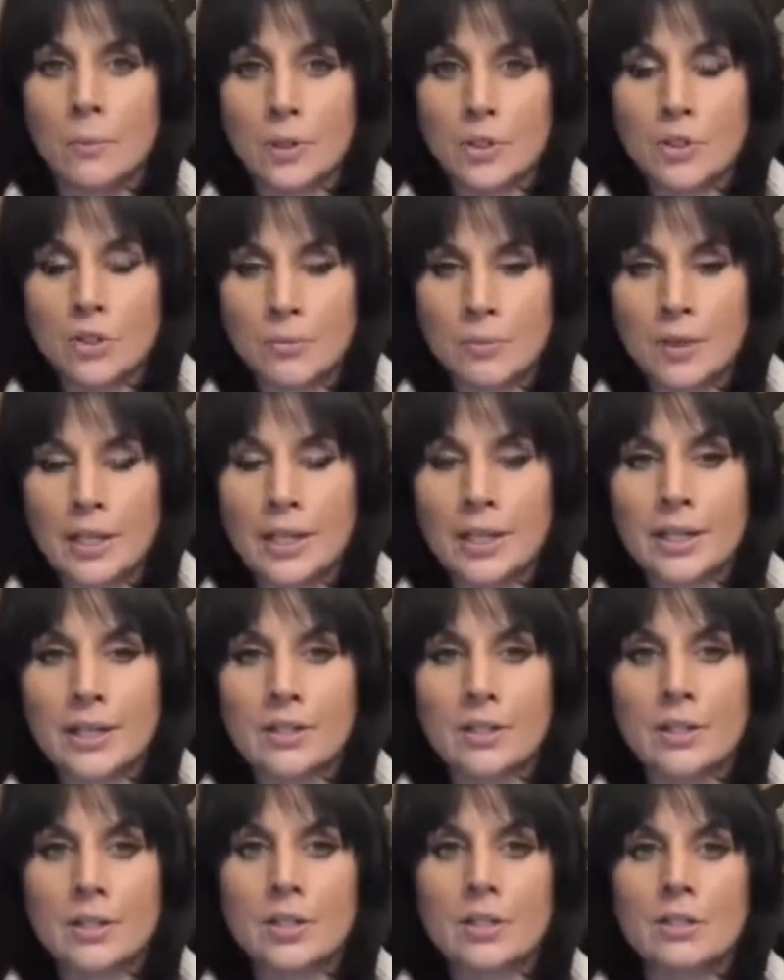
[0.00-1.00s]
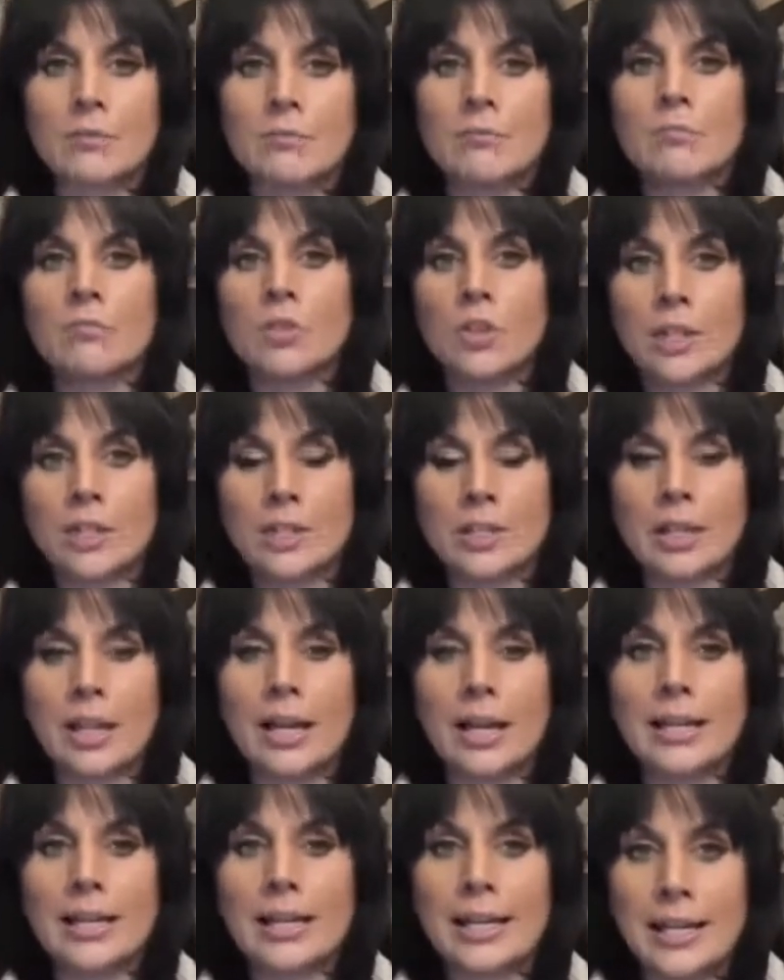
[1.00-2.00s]
which means just
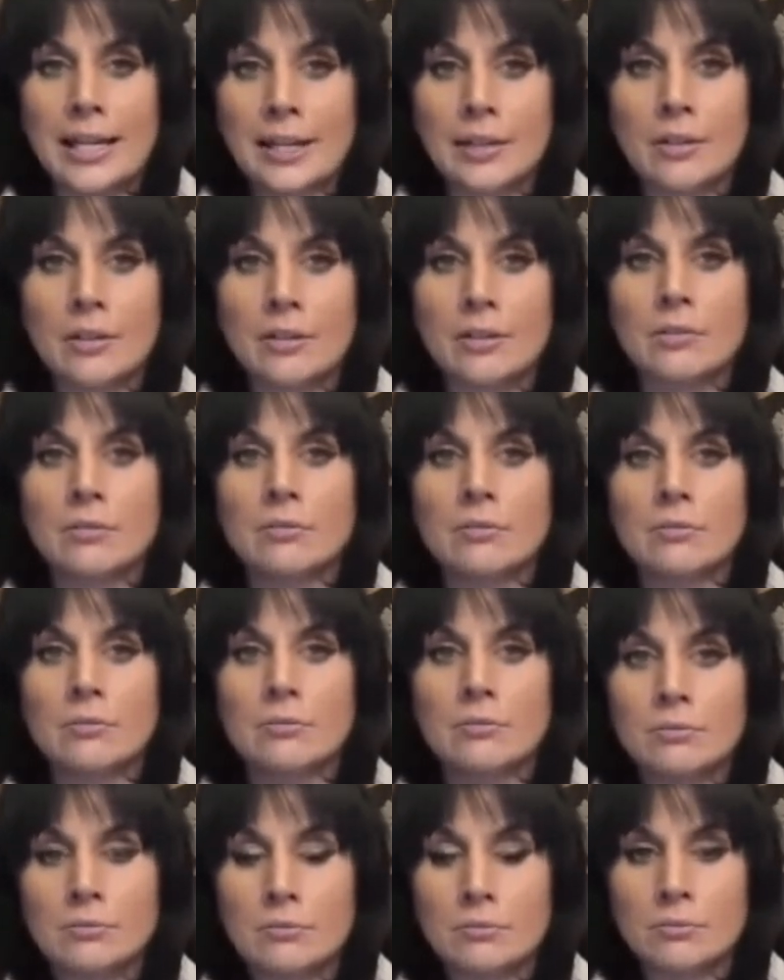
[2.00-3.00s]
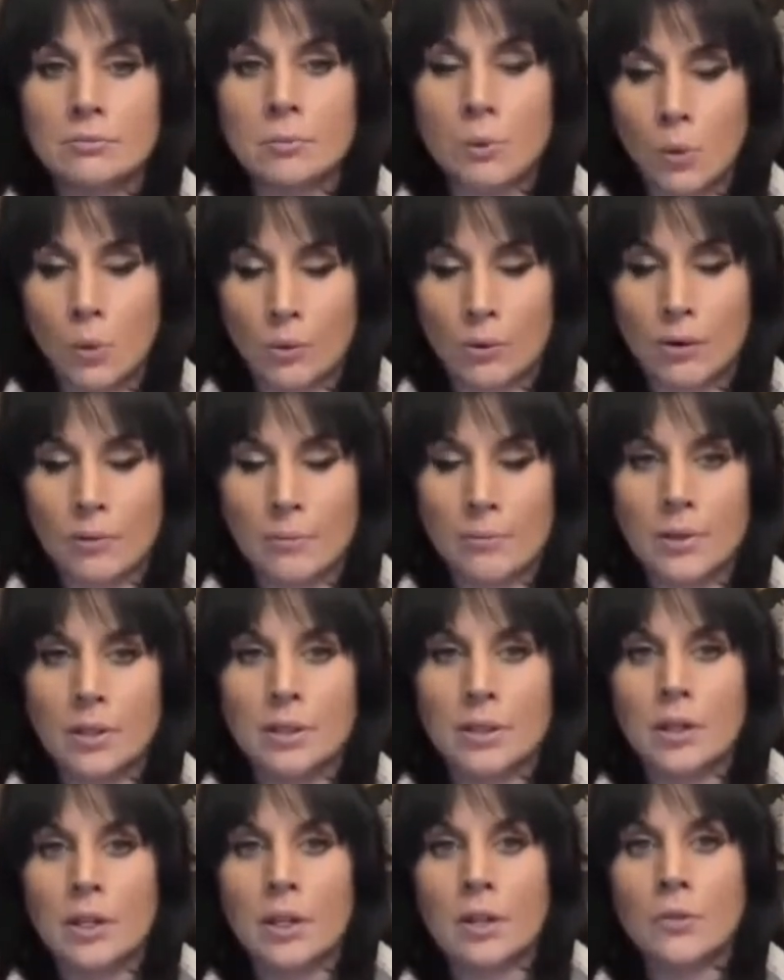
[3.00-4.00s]
like in
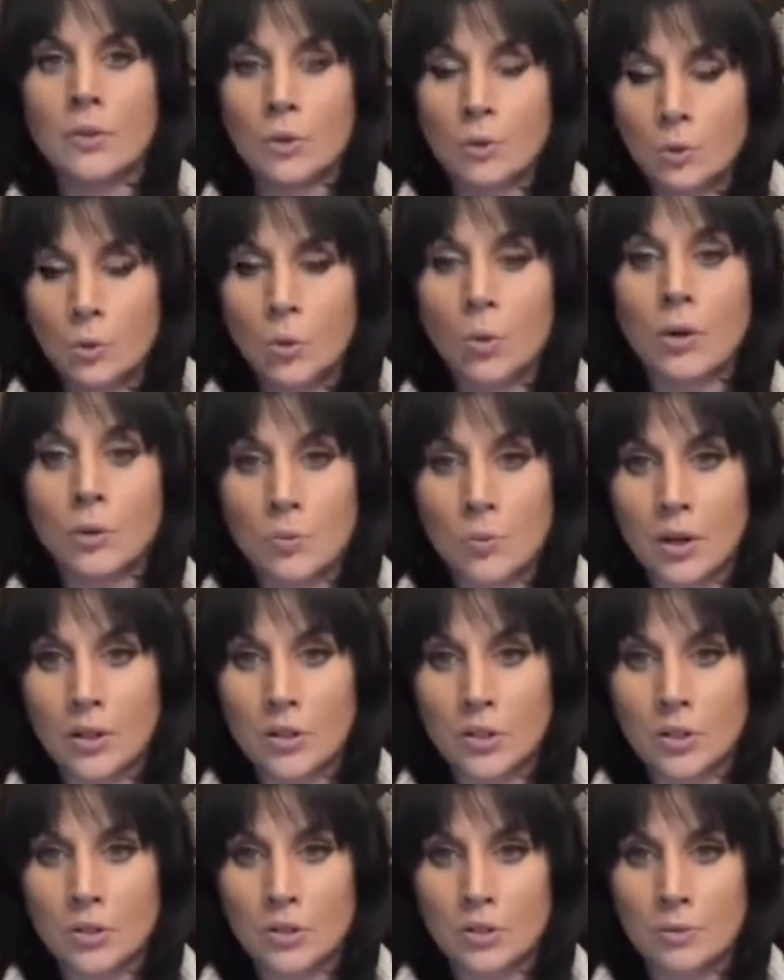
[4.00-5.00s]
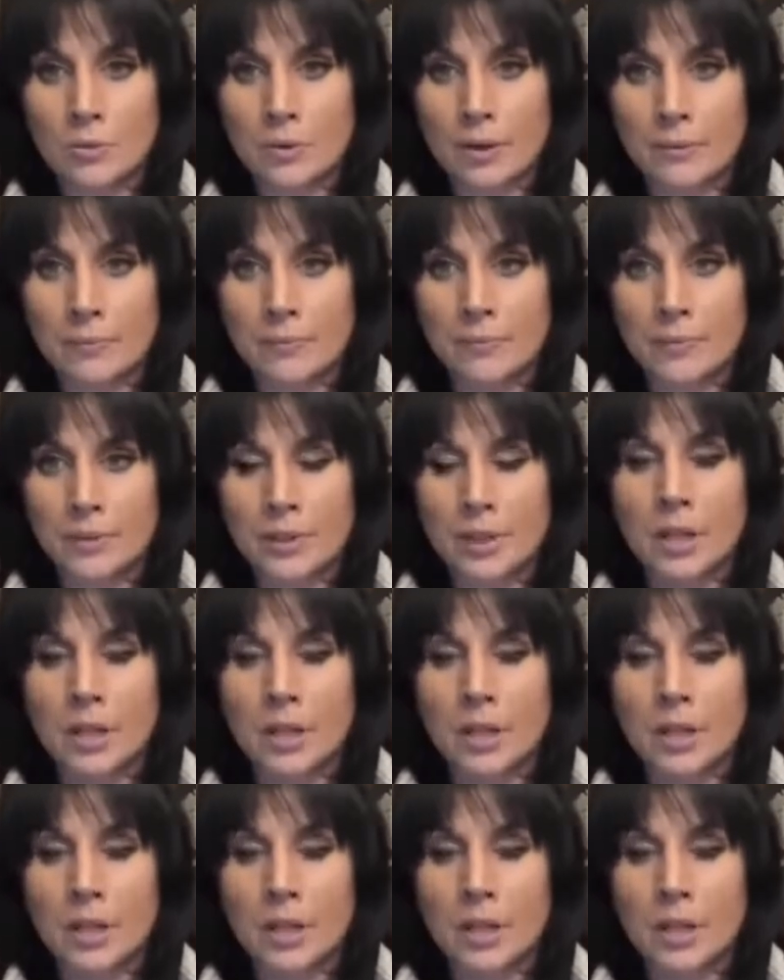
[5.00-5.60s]
Purim, the Lord wants to do it.